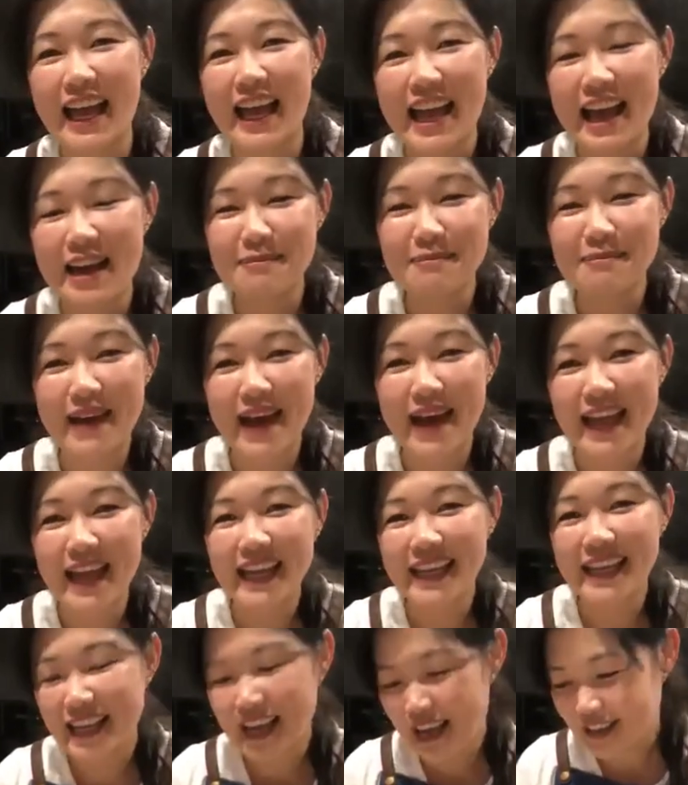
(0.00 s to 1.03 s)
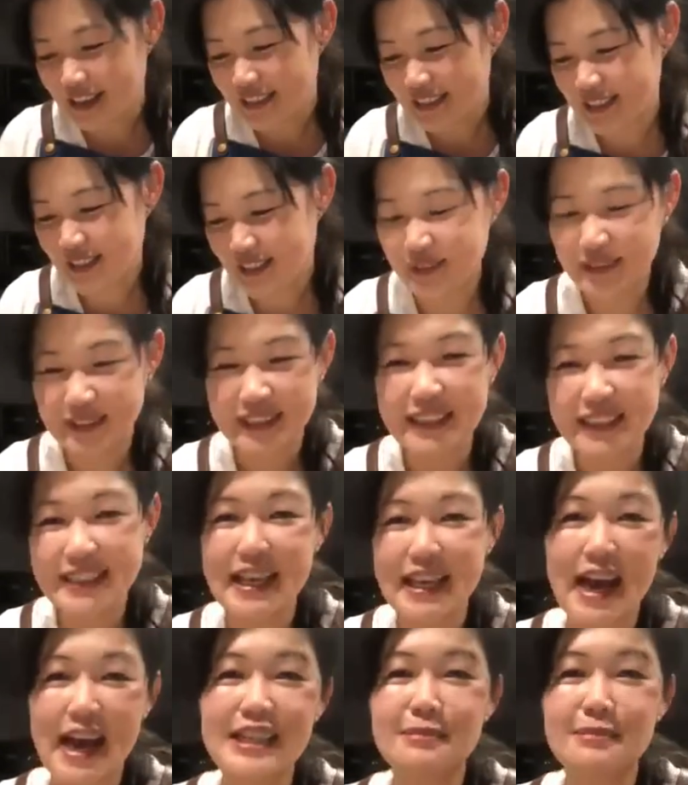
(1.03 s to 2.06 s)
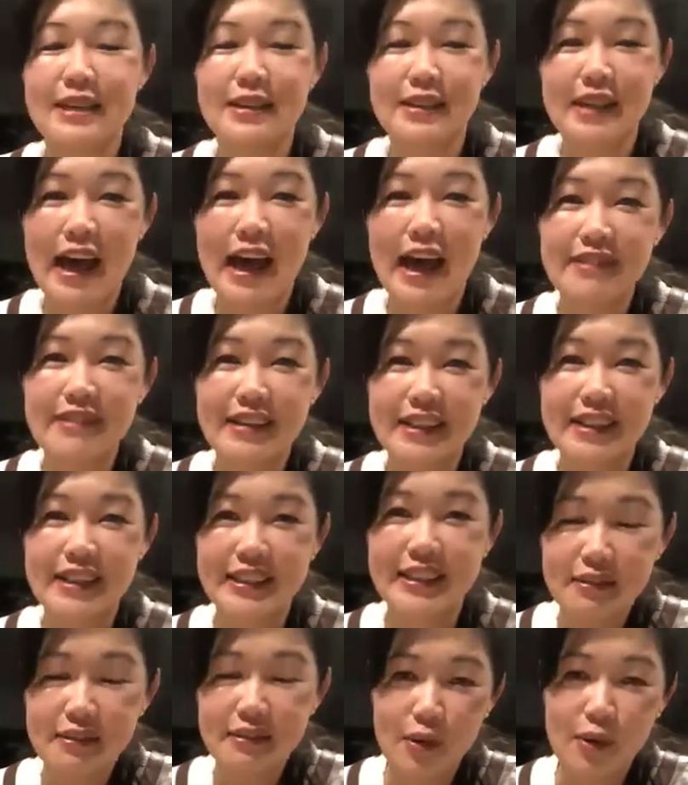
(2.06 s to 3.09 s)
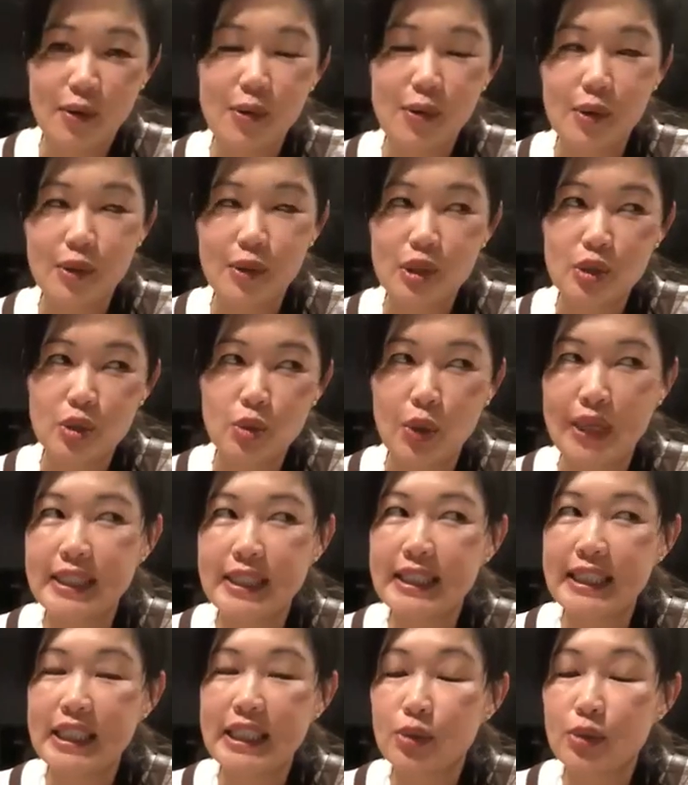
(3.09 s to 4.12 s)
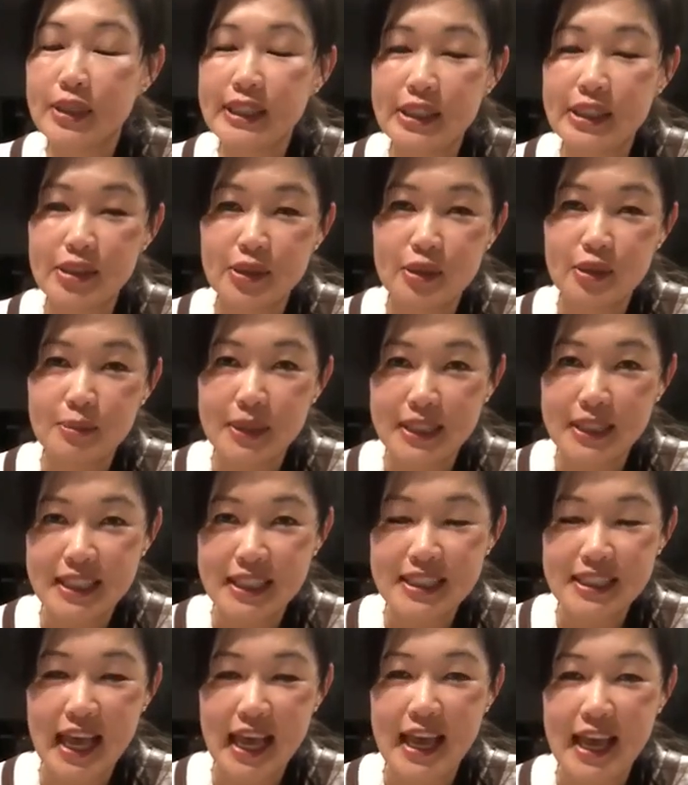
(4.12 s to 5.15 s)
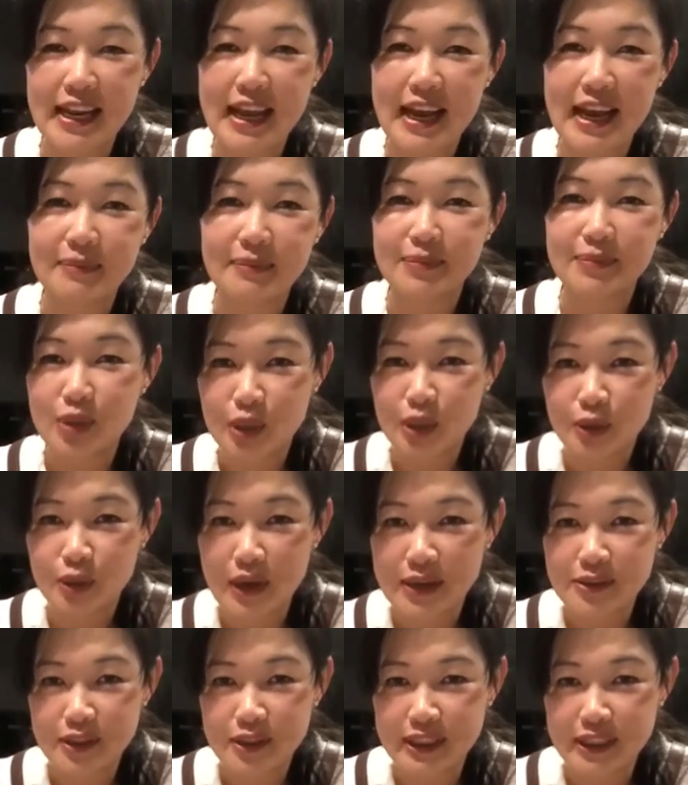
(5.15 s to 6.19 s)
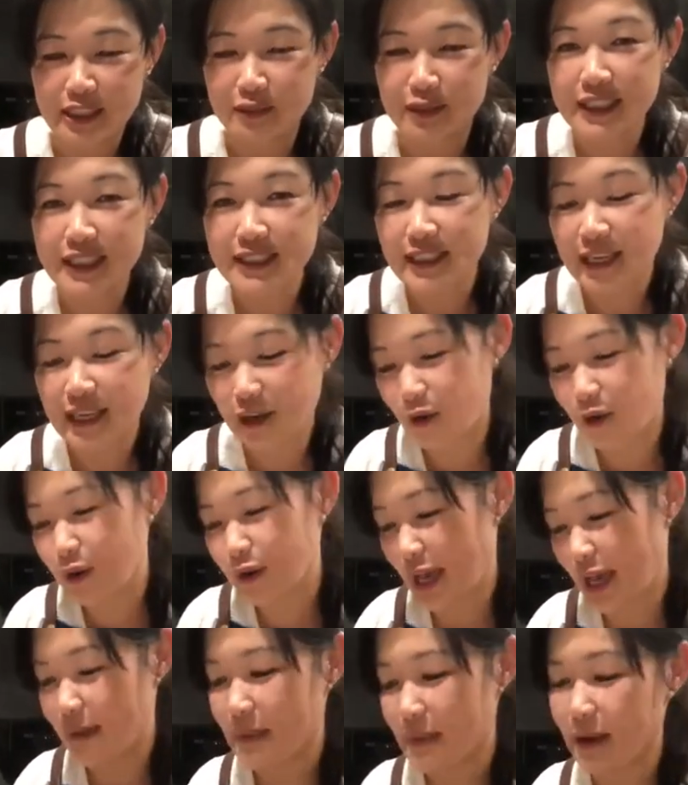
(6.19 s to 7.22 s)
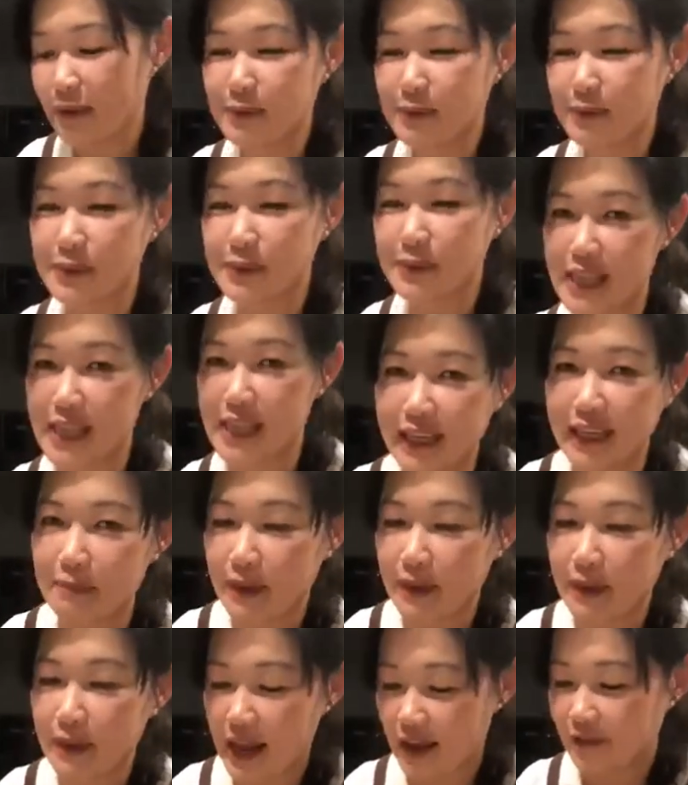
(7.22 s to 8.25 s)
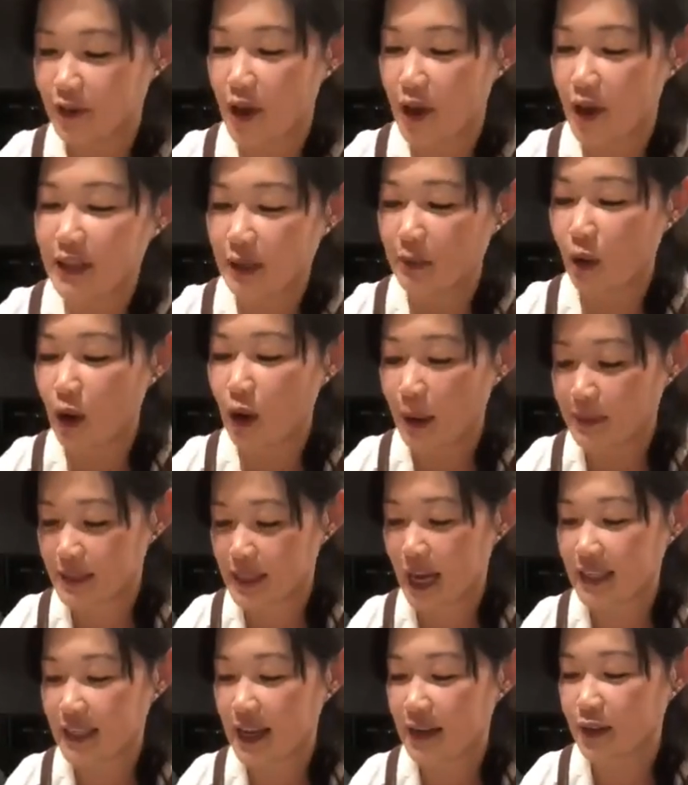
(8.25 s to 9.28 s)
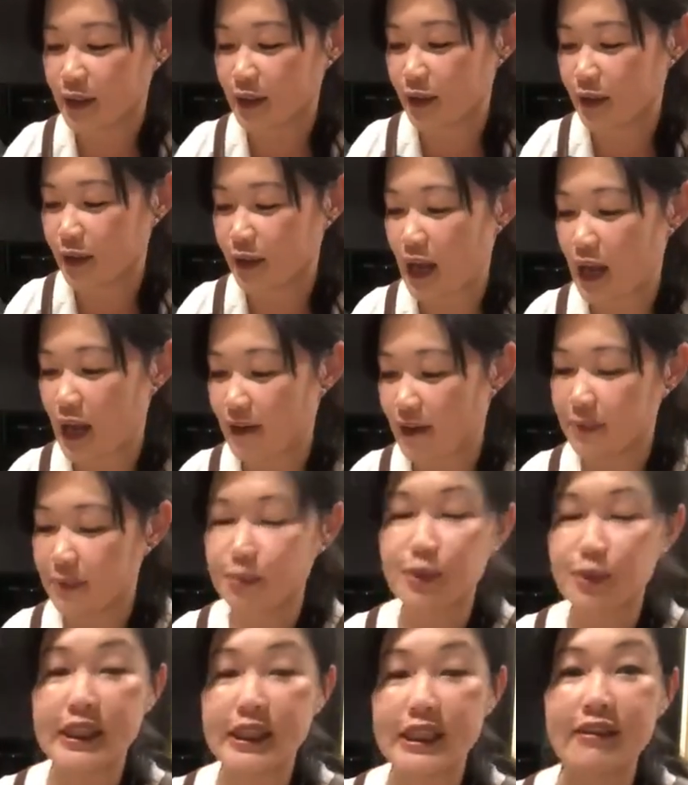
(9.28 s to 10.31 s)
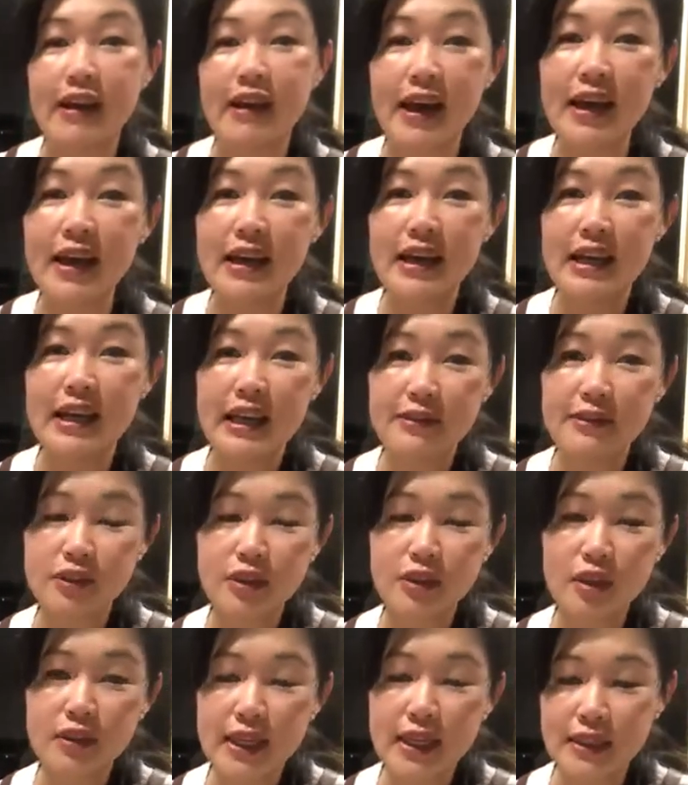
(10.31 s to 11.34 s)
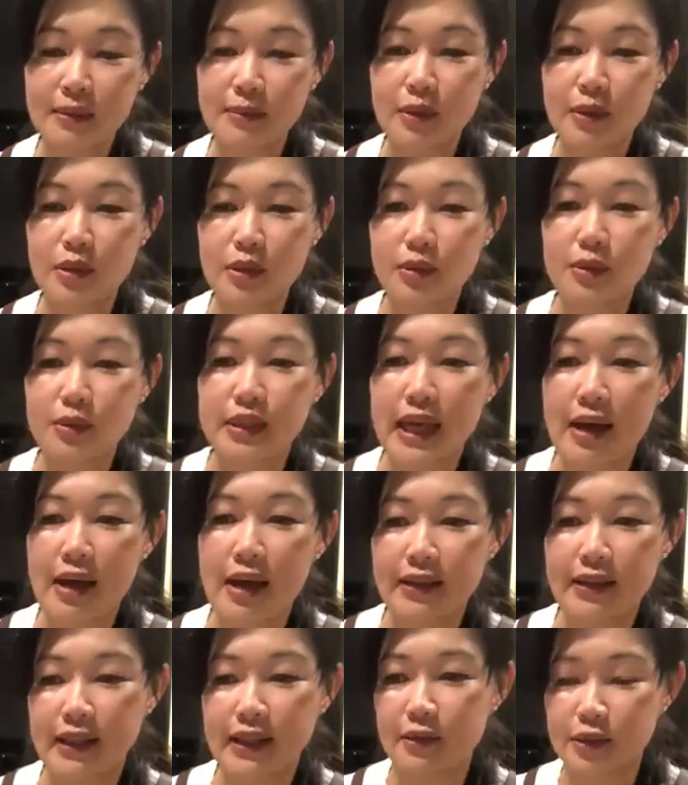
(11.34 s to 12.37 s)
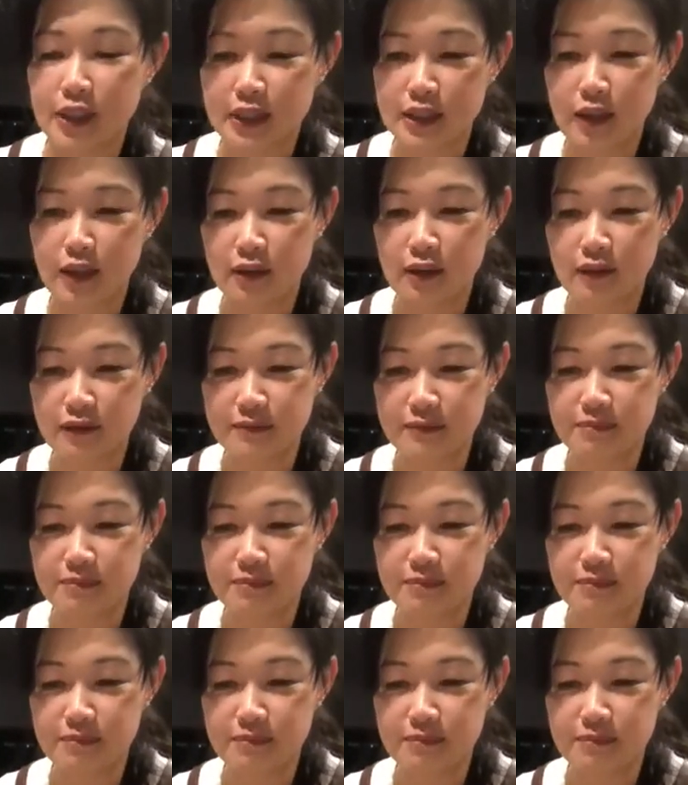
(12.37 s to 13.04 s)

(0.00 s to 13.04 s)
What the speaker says: I'm back. So these guys been in the oven for 22 minutes at 200 degrees. They all came up standing up, but I've turned them all upside down so they can have a breather. If you don't let them cool down, they will just sort of